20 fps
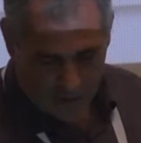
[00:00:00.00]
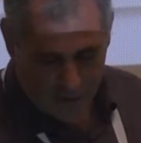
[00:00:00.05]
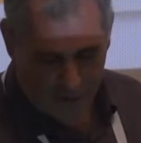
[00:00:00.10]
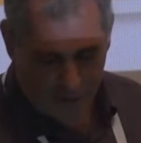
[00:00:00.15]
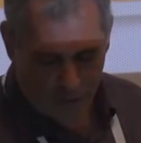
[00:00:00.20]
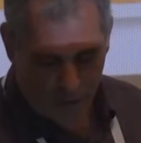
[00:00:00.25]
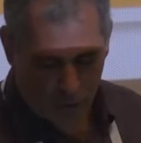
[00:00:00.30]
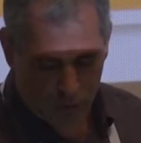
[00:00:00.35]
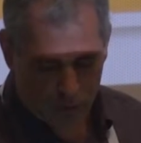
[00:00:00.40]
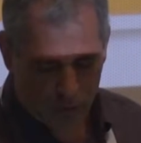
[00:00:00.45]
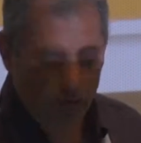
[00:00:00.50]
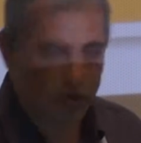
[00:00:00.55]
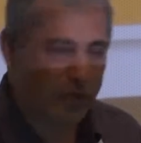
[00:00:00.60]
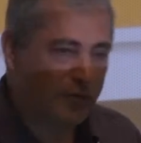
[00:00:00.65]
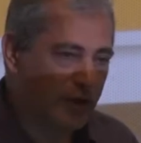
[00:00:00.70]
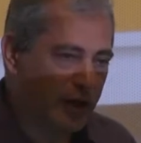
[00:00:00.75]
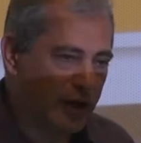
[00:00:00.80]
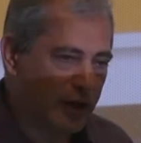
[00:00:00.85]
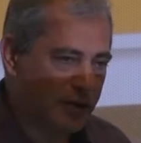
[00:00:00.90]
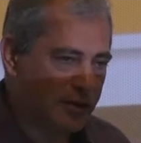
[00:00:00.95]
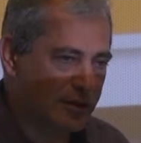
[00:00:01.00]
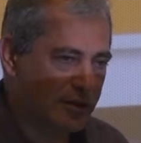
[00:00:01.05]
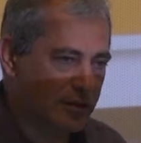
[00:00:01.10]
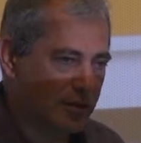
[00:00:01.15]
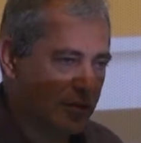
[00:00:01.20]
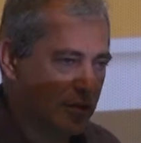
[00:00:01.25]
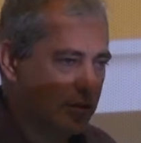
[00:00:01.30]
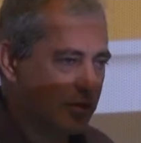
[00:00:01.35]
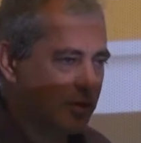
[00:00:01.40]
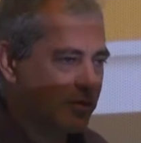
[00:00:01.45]
all those things.
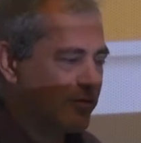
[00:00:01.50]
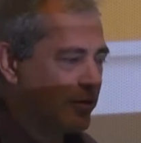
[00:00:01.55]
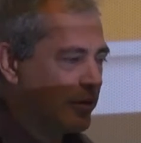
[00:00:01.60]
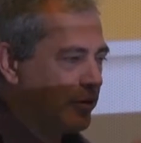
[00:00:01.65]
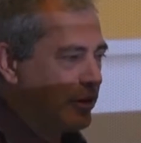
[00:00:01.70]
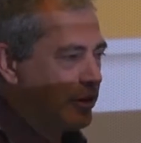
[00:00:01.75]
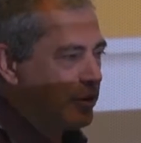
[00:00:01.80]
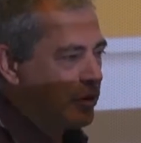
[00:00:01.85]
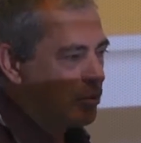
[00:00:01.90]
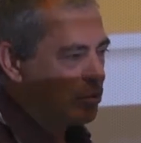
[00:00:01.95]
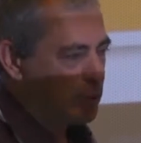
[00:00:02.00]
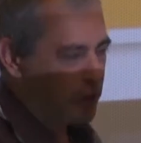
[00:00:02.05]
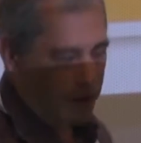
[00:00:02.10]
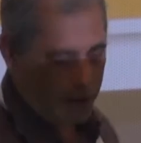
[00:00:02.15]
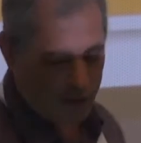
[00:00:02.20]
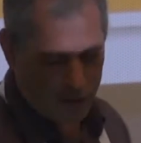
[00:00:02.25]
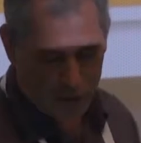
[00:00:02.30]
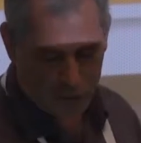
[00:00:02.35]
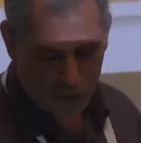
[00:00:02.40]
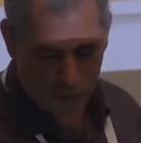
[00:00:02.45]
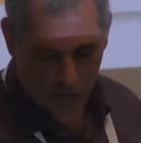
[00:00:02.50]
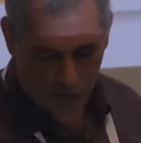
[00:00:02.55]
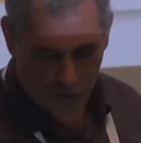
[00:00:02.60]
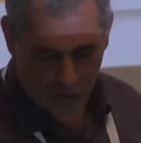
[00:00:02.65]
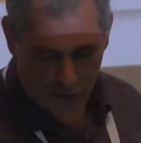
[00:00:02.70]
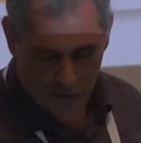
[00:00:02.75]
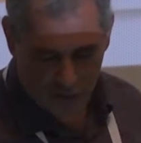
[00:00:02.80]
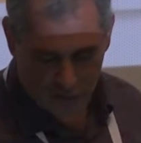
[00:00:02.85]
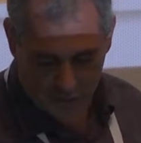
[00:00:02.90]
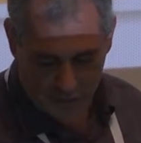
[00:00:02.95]
So it's very complicated to
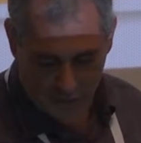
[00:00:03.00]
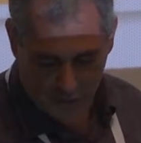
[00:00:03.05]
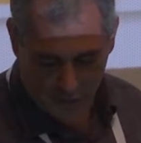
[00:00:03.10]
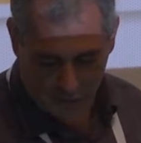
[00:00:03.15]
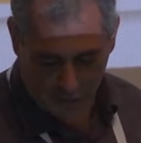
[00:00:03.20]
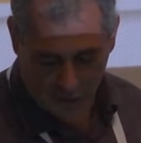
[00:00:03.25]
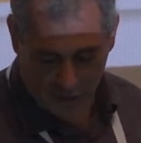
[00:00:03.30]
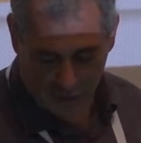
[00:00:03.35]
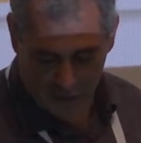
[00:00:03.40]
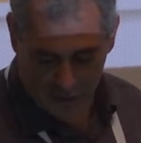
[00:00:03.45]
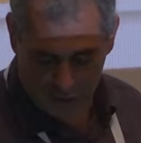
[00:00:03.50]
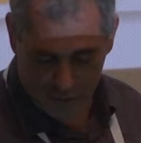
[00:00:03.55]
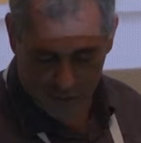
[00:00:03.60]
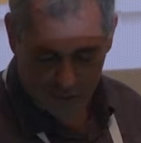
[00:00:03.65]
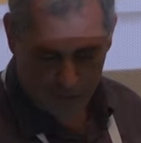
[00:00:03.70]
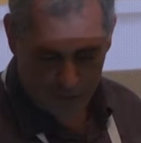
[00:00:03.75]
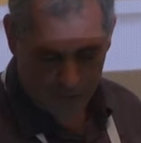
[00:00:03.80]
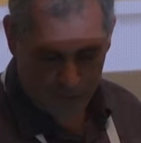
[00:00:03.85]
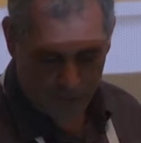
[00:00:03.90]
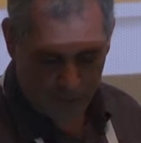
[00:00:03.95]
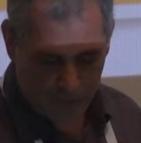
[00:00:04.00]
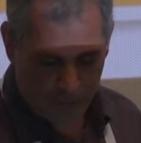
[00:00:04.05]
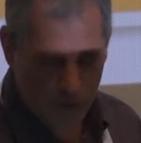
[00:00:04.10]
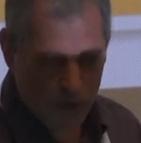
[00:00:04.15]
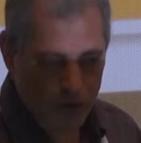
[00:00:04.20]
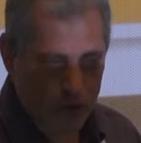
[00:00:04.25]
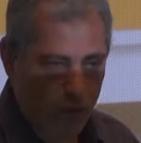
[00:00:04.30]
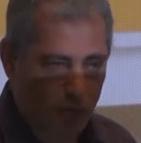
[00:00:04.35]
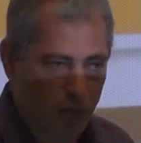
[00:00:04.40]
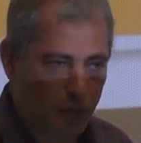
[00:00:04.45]
build and manage.
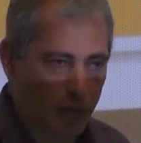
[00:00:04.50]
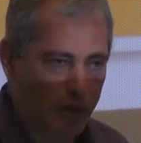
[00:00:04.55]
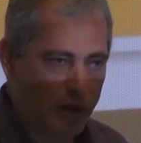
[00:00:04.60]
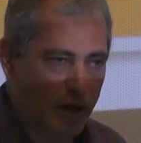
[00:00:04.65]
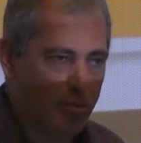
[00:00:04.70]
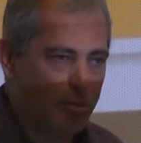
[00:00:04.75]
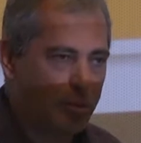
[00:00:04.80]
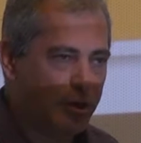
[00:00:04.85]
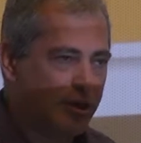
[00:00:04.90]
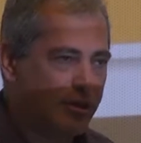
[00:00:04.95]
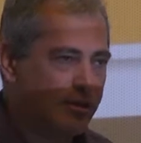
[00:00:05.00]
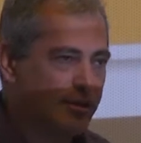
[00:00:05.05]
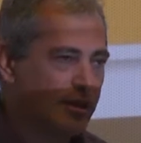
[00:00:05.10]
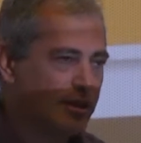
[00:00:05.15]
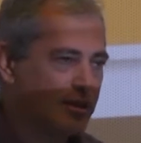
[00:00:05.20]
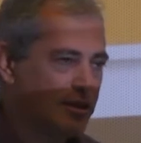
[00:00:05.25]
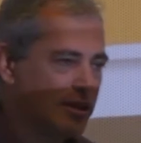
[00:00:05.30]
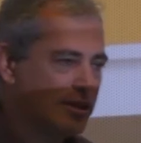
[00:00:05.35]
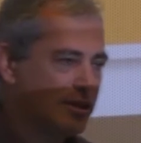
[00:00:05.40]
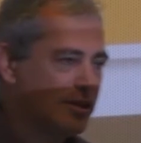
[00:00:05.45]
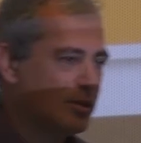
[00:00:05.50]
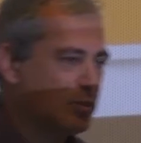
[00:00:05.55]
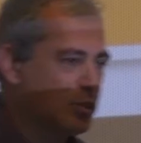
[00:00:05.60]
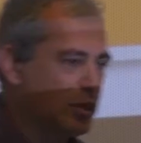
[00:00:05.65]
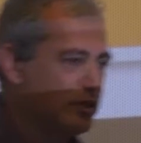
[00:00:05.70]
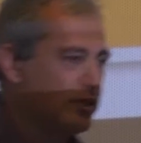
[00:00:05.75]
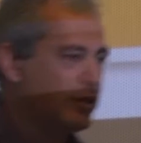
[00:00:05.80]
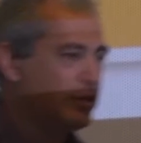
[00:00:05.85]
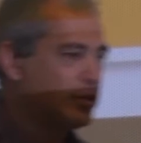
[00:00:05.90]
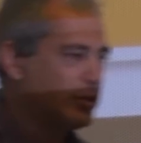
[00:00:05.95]
So companies that this is
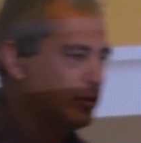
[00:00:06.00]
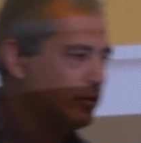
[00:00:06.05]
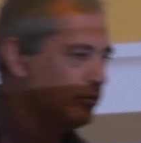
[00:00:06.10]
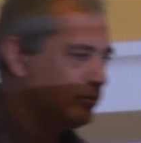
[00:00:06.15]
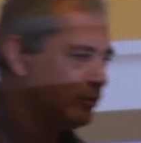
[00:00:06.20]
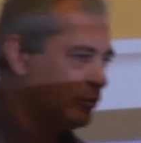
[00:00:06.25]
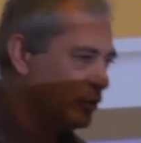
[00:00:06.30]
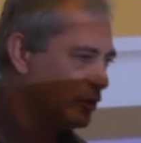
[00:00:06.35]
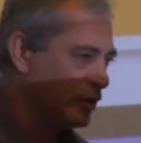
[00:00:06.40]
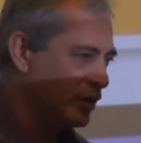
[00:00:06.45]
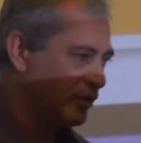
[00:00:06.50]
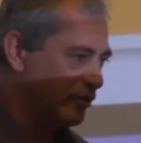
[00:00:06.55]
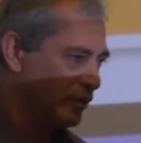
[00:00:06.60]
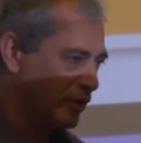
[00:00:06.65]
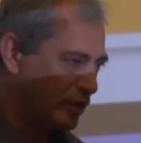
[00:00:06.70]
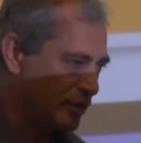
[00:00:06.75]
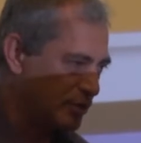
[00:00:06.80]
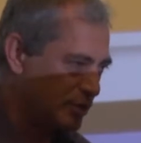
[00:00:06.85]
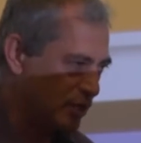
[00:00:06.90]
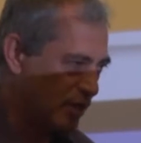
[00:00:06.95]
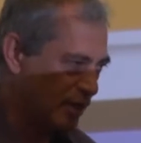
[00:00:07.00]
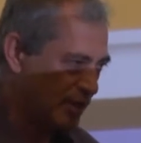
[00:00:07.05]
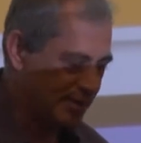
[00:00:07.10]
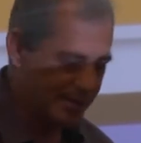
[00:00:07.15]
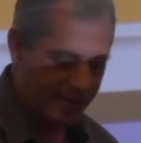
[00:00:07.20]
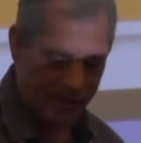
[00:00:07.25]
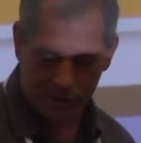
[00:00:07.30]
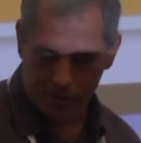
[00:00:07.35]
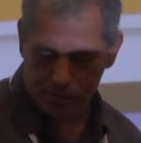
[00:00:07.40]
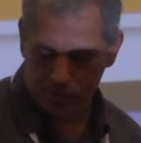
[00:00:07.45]
what they do for a living,
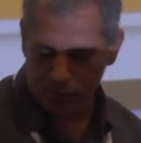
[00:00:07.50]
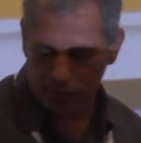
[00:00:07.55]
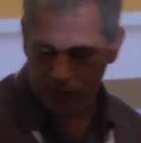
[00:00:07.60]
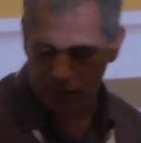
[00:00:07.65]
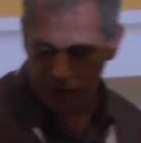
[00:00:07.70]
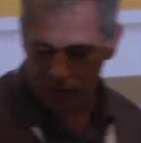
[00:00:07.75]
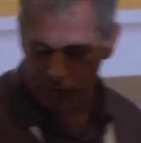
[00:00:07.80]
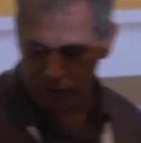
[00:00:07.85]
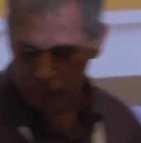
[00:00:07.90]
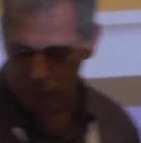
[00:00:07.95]
SaaS providers